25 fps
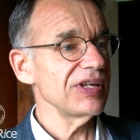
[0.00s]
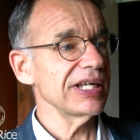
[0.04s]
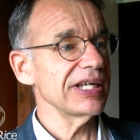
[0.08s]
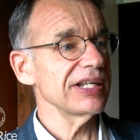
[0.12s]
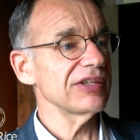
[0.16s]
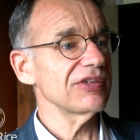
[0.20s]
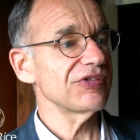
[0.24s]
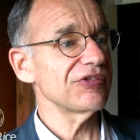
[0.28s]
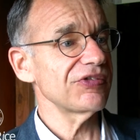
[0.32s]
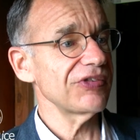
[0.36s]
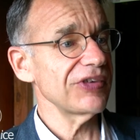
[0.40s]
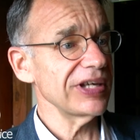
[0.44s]

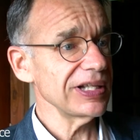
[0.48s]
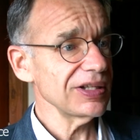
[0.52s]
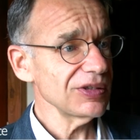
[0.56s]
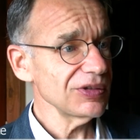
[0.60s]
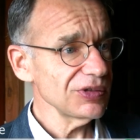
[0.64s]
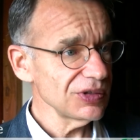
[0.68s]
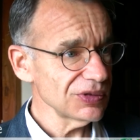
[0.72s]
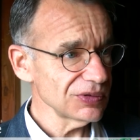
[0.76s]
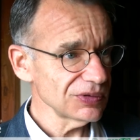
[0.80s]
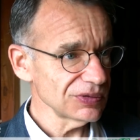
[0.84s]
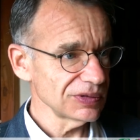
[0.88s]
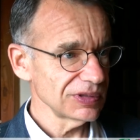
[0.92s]
add
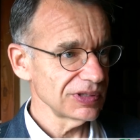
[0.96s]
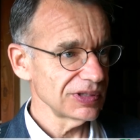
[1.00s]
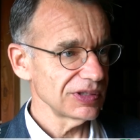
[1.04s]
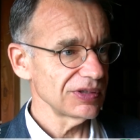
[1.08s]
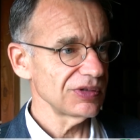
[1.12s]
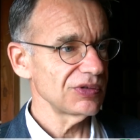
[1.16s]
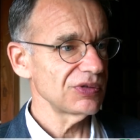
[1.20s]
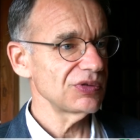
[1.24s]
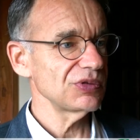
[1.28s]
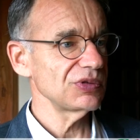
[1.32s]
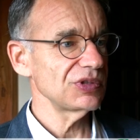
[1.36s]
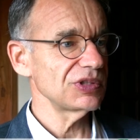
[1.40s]
value
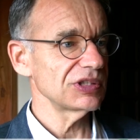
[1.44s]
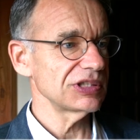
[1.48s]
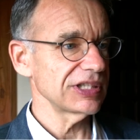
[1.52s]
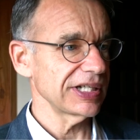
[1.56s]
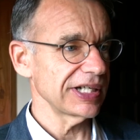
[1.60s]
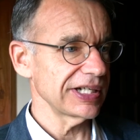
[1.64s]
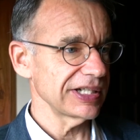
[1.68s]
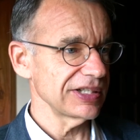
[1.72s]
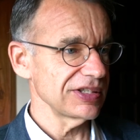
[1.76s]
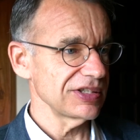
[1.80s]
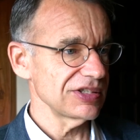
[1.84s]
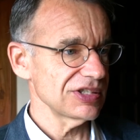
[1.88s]
to the
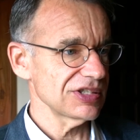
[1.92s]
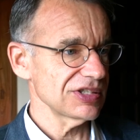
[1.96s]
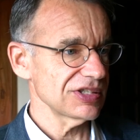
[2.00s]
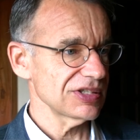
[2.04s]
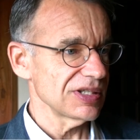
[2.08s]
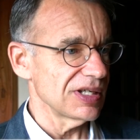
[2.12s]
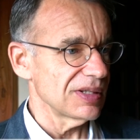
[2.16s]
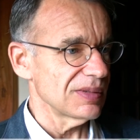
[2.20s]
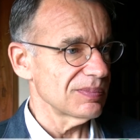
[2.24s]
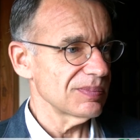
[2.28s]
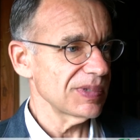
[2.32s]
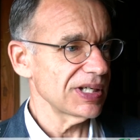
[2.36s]
rice
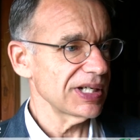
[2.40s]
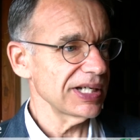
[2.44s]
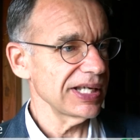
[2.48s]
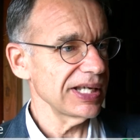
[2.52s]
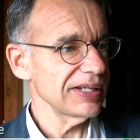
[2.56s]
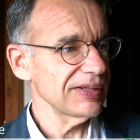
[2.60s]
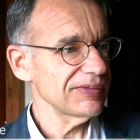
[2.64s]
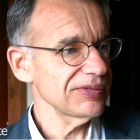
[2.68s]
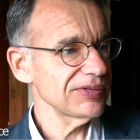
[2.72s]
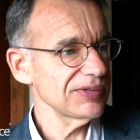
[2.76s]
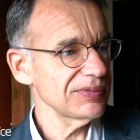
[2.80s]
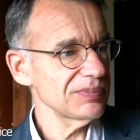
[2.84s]
by
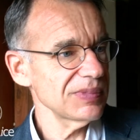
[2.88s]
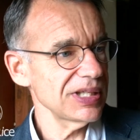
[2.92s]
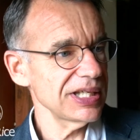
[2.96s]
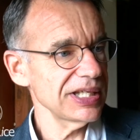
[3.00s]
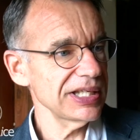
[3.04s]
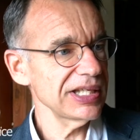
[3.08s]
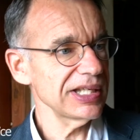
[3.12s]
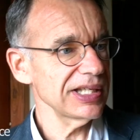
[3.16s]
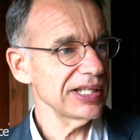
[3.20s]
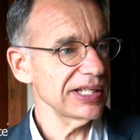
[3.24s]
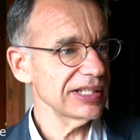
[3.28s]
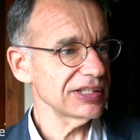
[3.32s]

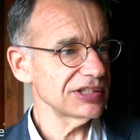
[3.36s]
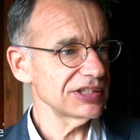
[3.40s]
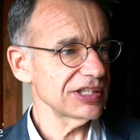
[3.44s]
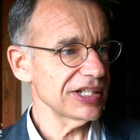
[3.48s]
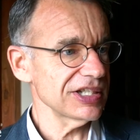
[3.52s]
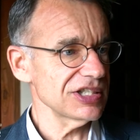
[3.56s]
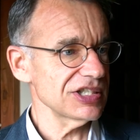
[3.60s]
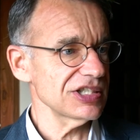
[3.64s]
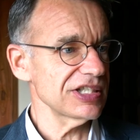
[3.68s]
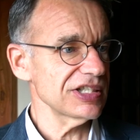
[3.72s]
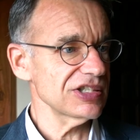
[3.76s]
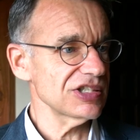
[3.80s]
making a
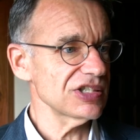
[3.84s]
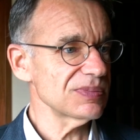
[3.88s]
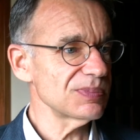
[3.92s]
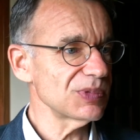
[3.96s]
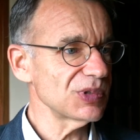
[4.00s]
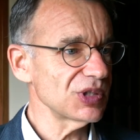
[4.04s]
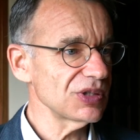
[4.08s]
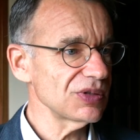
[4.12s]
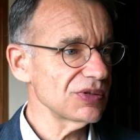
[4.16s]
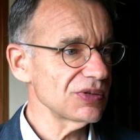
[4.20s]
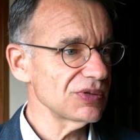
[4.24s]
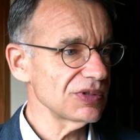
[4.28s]
rice that's
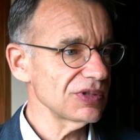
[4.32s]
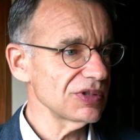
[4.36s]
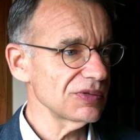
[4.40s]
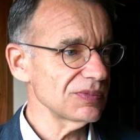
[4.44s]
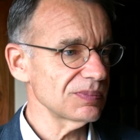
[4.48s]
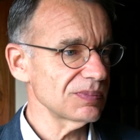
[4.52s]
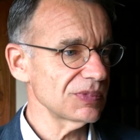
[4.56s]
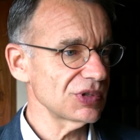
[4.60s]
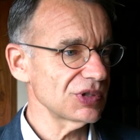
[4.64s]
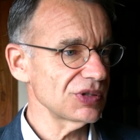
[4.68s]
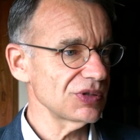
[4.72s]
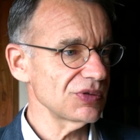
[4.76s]
more
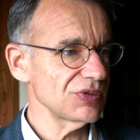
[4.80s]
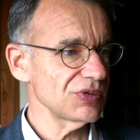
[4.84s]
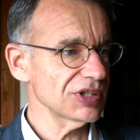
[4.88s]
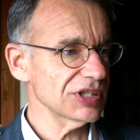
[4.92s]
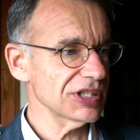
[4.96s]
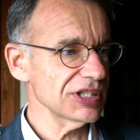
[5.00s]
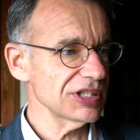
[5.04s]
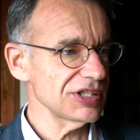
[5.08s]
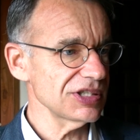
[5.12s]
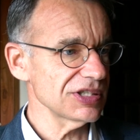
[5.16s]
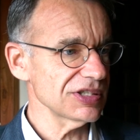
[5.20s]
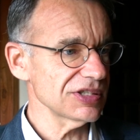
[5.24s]

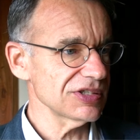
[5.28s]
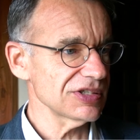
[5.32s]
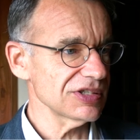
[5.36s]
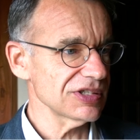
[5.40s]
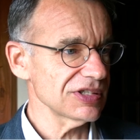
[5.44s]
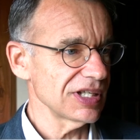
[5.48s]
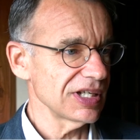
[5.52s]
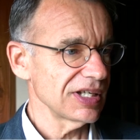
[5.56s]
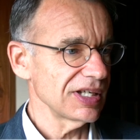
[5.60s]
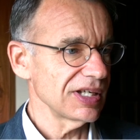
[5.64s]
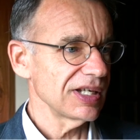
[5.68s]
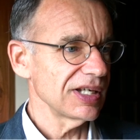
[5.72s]
nutritious?
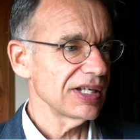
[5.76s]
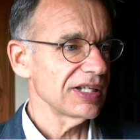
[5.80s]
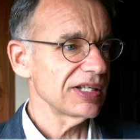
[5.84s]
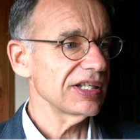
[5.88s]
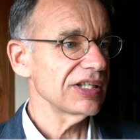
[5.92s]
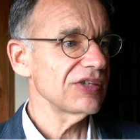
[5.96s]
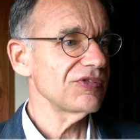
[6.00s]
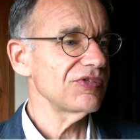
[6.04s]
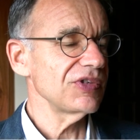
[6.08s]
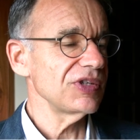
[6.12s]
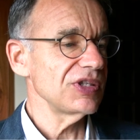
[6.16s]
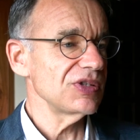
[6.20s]

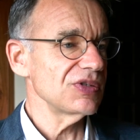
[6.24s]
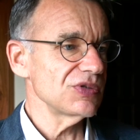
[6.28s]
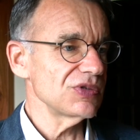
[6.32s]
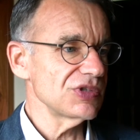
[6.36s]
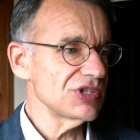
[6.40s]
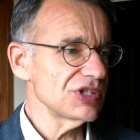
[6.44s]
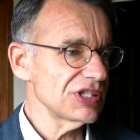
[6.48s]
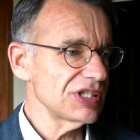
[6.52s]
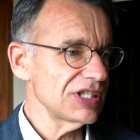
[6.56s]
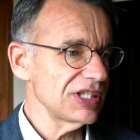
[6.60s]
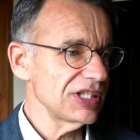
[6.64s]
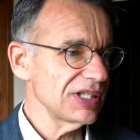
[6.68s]
That we use
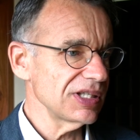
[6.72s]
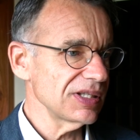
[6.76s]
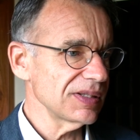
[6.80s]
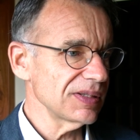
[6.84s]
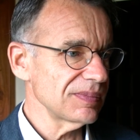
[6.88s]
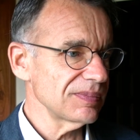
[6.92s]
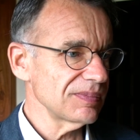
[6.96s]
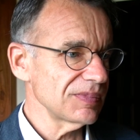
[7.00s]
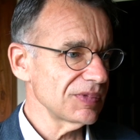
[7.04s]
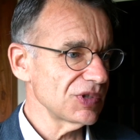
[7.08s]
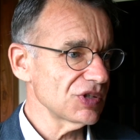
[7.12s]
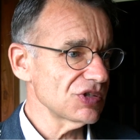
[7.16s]

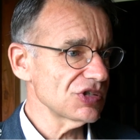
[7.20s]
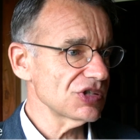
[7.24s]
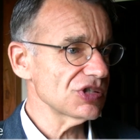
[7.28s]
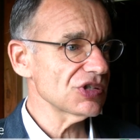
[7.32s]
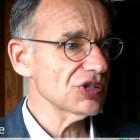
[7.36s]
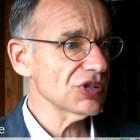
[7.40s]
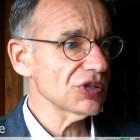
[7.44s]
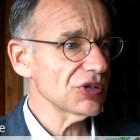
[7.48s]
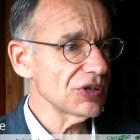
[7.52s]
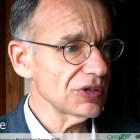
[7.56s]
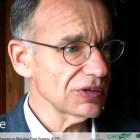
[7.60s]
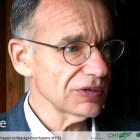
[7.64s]
the
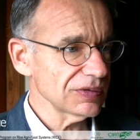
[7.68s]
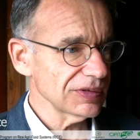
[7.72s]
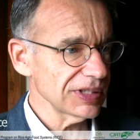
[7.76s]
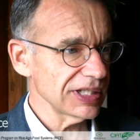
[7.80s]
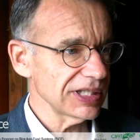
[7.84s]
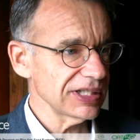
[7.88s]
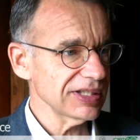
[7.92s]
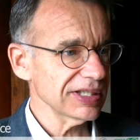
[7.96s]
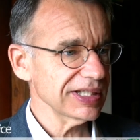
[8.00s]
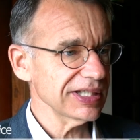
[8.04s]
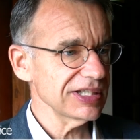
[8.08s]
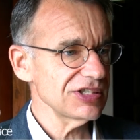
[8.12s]
straw
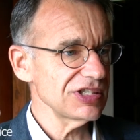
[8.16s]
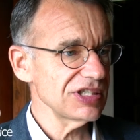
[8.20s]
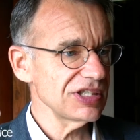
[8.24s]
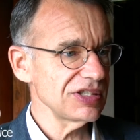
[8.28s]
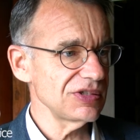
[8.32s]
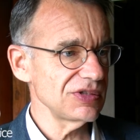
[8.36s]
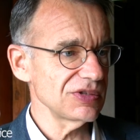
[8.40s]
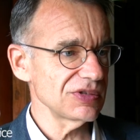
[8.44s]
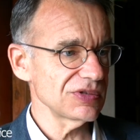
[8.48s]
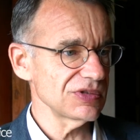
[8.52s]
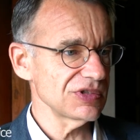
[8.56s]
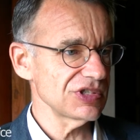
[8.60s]
and the
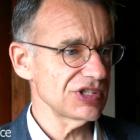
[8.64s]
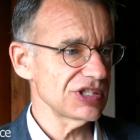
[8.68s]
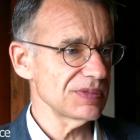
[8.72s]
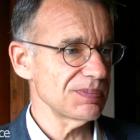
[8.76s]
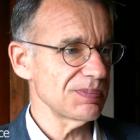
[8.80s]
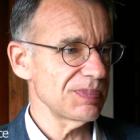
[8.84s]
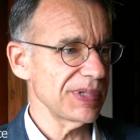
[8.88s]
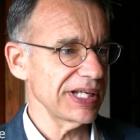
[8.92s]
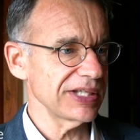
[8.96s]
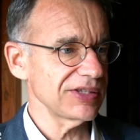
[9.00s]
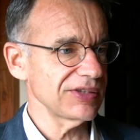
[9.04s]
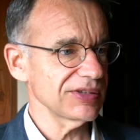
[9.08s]
residues
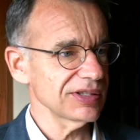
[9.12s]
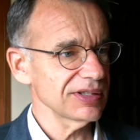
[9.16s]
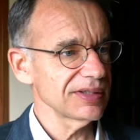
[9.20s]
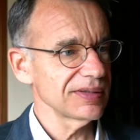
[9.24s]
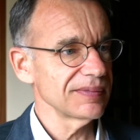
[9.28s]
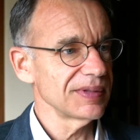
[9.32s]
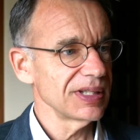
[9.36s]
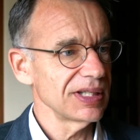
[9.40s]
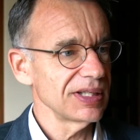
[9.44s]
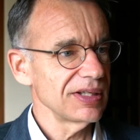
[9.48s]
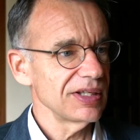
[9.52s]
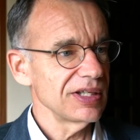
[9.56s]
better.
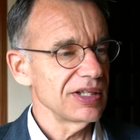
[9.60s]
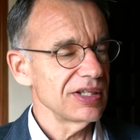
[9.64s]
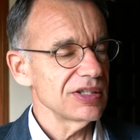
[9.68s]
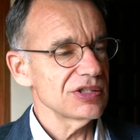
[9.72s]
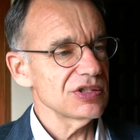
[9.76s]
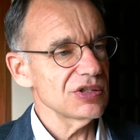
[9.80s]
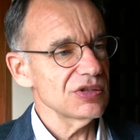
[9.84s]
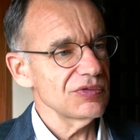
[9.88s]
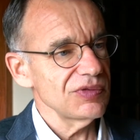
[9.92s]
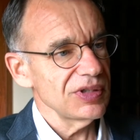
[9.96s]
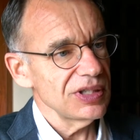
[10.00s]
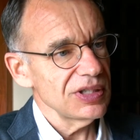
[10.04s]

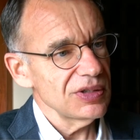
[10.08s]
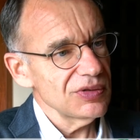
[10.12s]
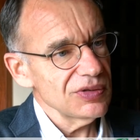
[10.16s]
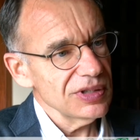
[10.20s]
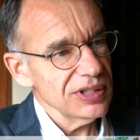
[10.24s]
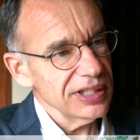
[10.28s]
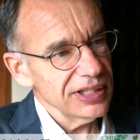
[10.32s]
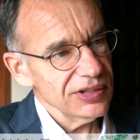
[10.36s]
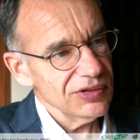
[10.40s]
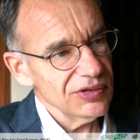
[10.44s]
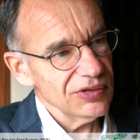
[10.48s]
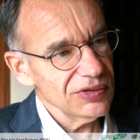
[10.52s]
So we
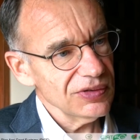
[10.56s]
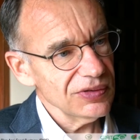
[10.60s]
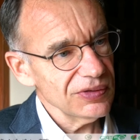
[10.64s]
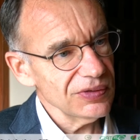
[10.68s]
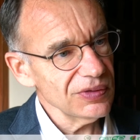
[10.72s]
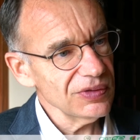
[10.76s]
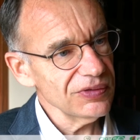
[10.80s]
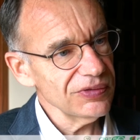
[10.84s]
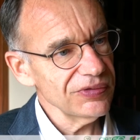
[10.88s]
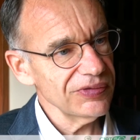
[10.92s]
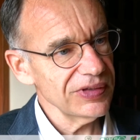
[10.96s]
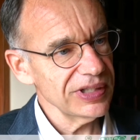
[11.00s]
look at the
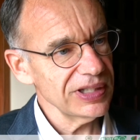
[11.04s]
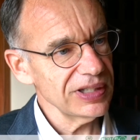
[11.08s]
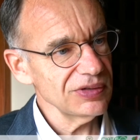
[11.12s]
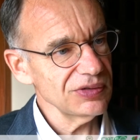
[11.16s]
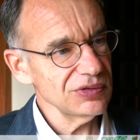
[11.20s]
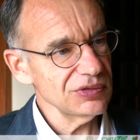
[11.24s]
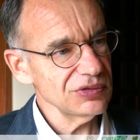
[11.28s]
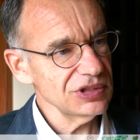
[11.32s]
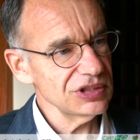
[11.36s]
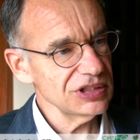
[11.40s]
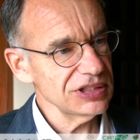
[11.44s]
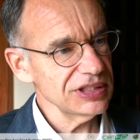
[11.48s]
whole
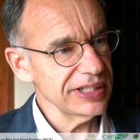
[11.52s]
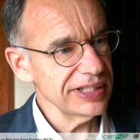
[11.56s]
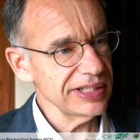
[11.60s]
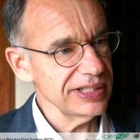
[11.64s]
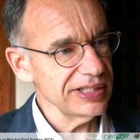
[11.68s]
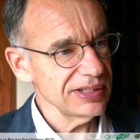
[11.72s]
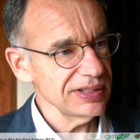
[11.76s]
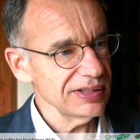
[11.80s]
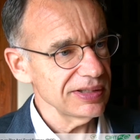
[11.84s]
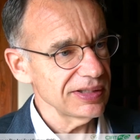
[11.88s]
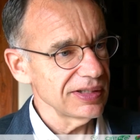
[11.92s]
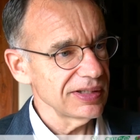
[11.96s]
value
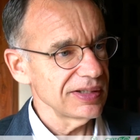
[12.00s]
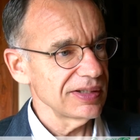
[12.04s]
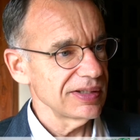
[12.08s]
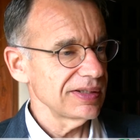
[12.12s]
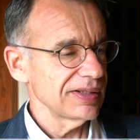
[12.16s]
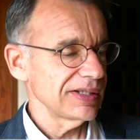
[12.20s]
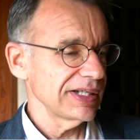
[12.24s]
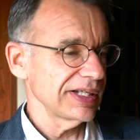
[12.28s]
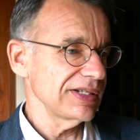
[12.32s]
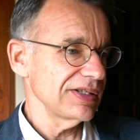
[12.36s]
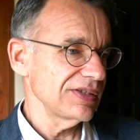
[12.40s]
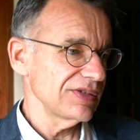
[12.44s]
chain,
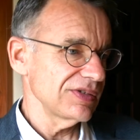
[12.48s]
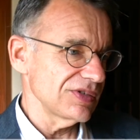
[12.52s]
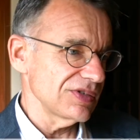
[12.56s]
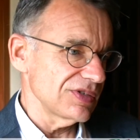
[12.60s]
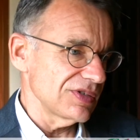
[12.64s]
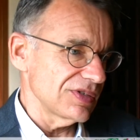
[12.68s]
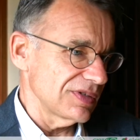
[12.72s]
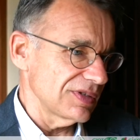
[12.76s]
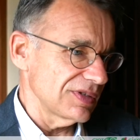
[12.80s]
at the